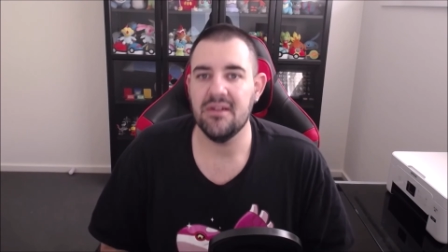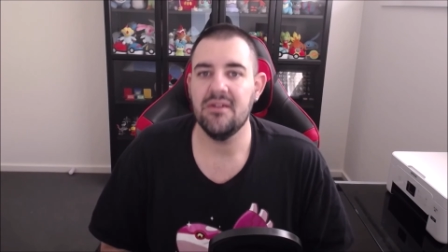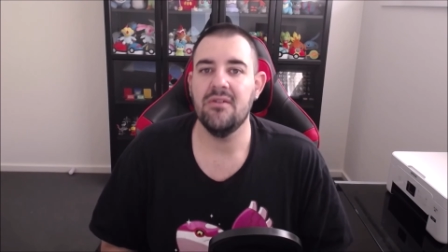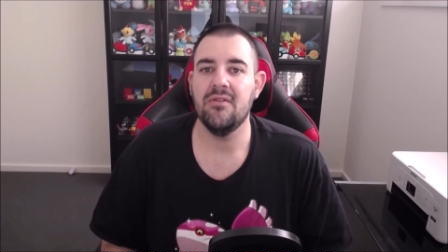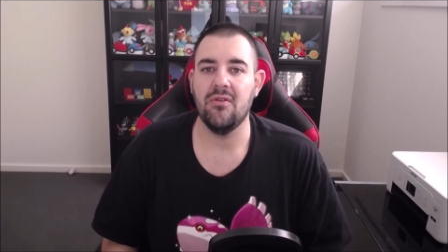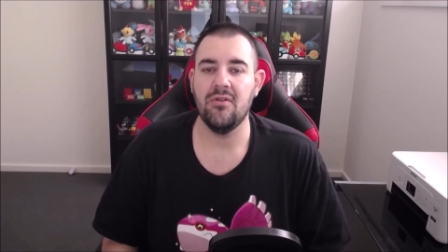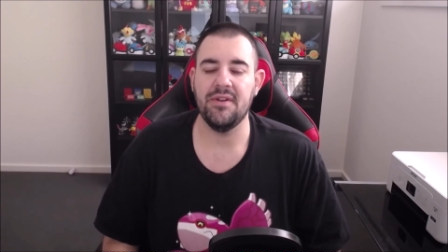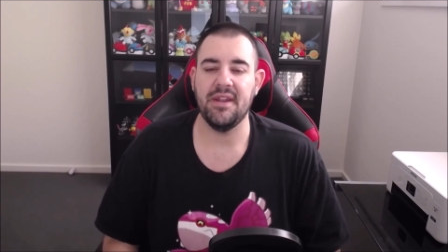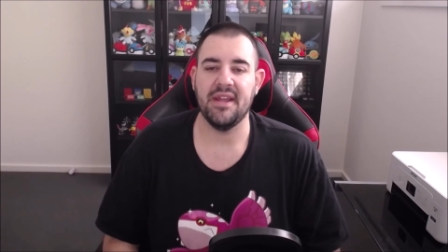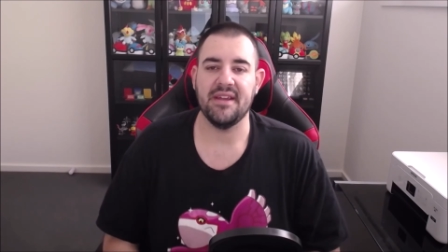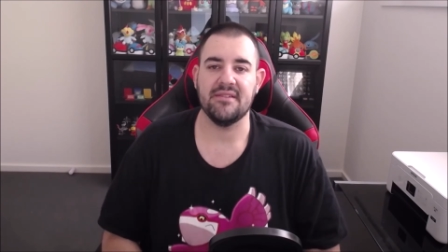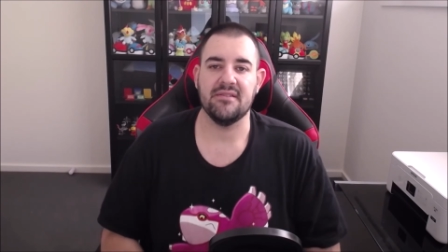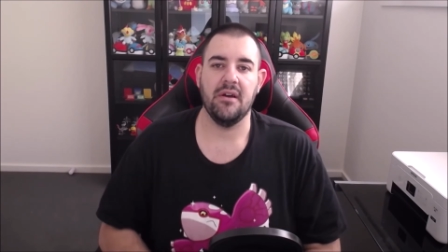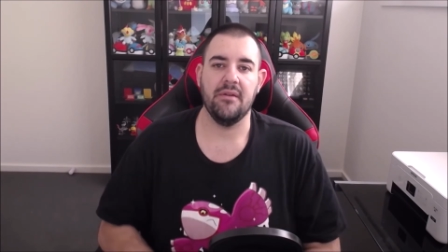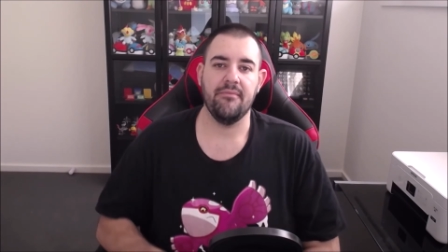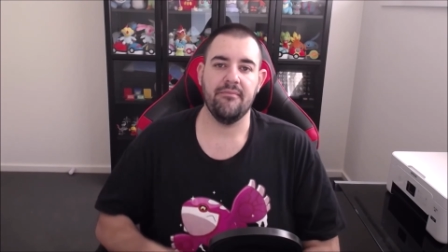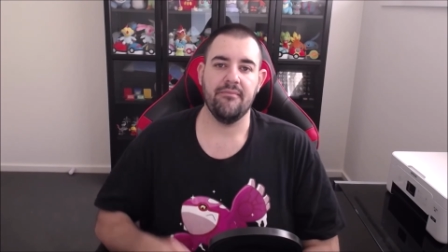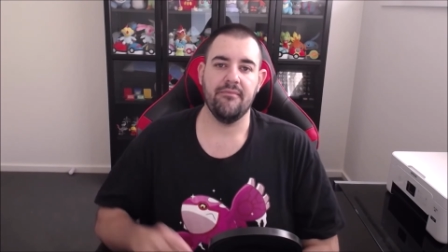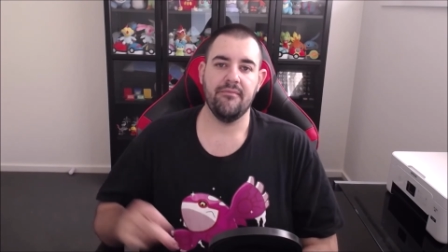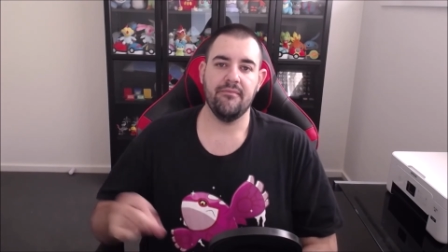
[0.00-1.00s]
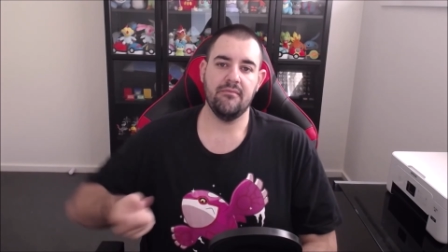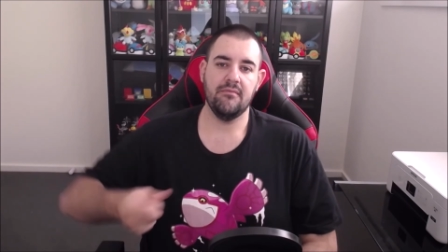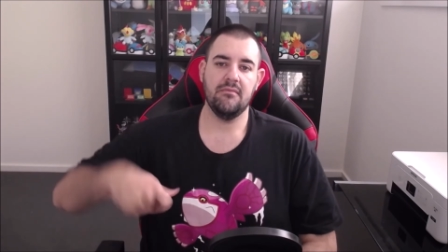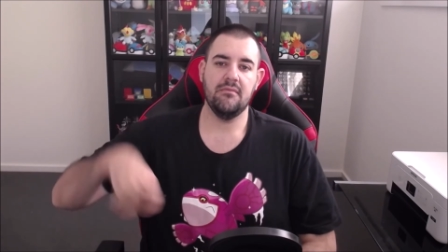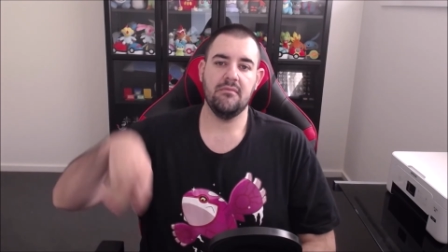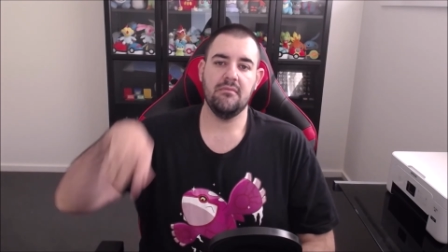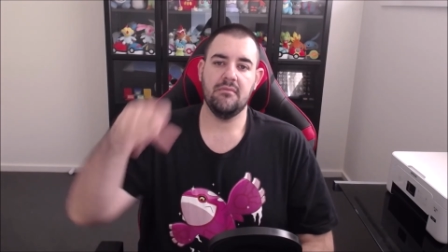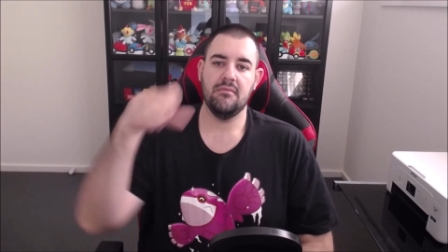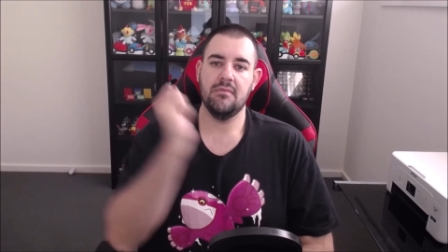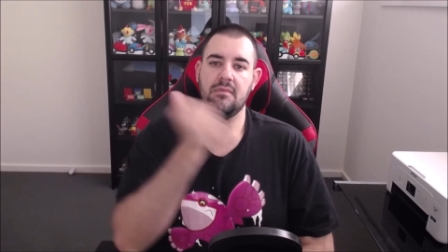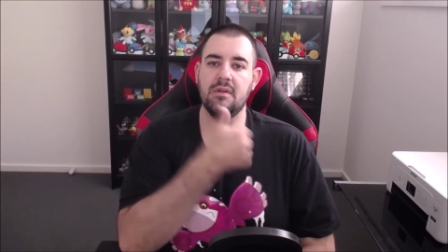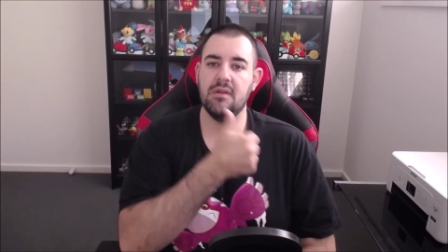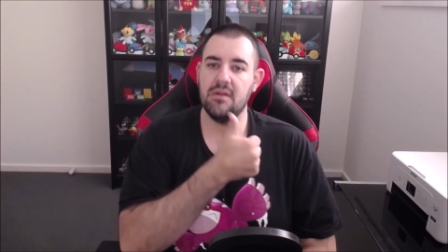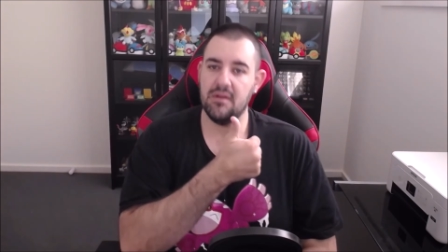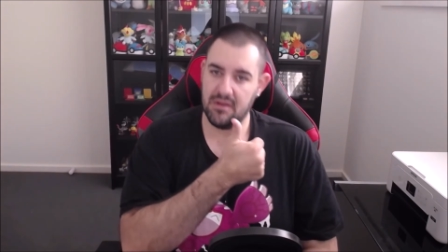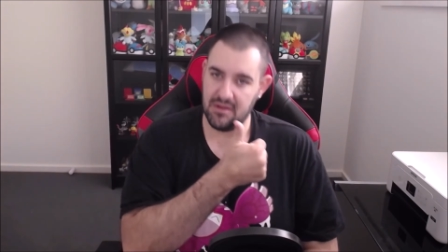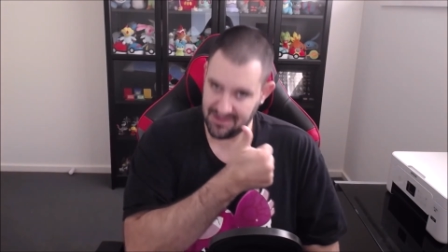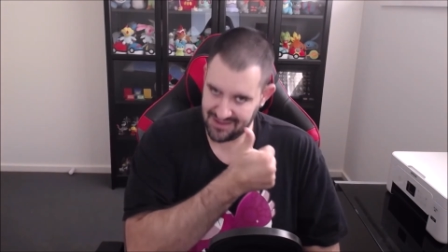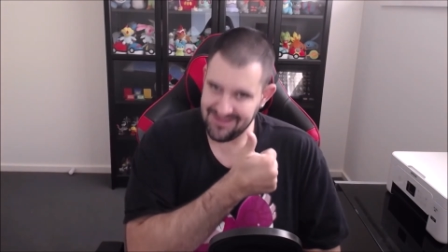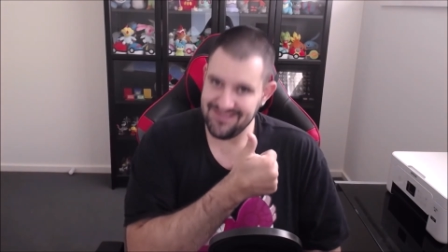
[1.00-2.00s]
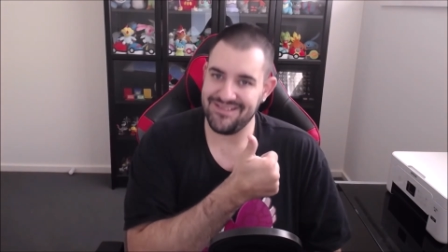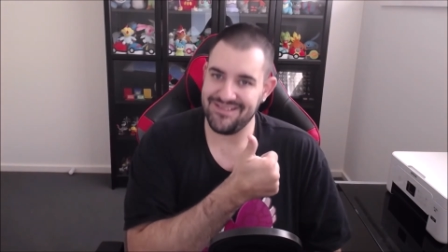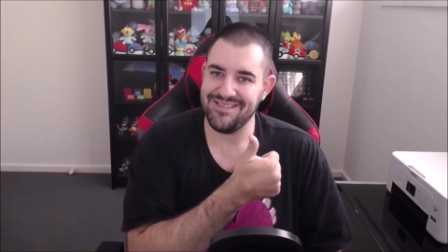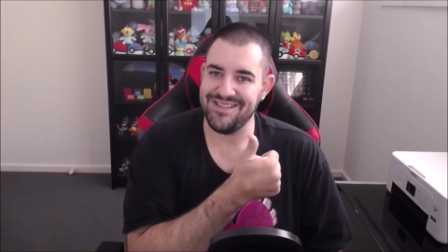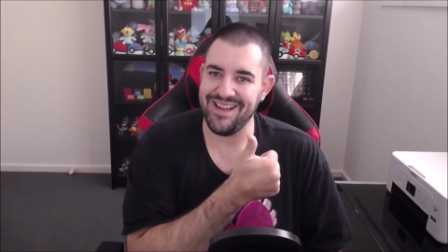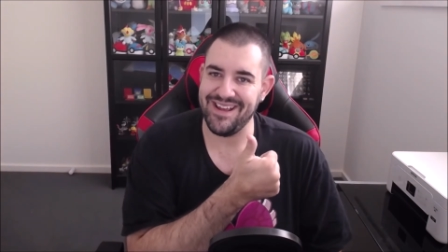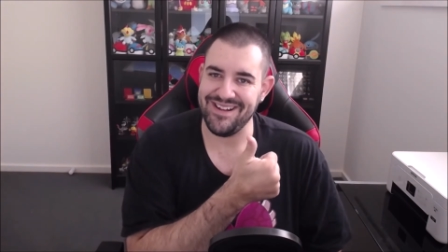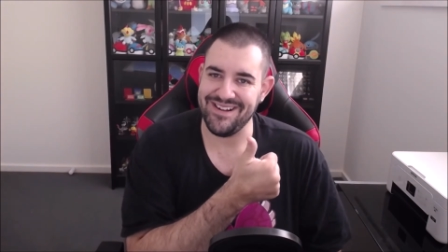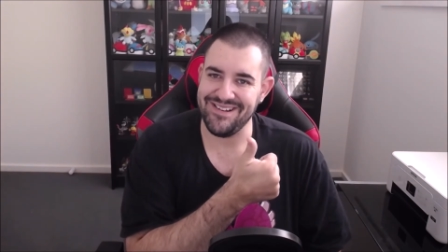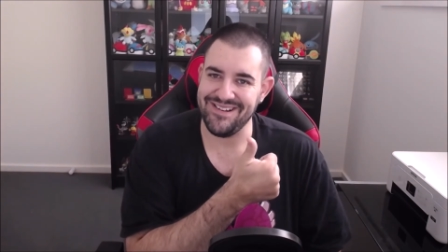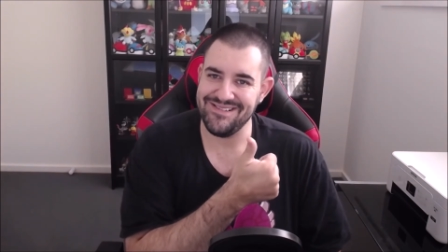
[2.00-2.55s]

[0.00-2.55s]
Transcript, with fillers: all next time. Later.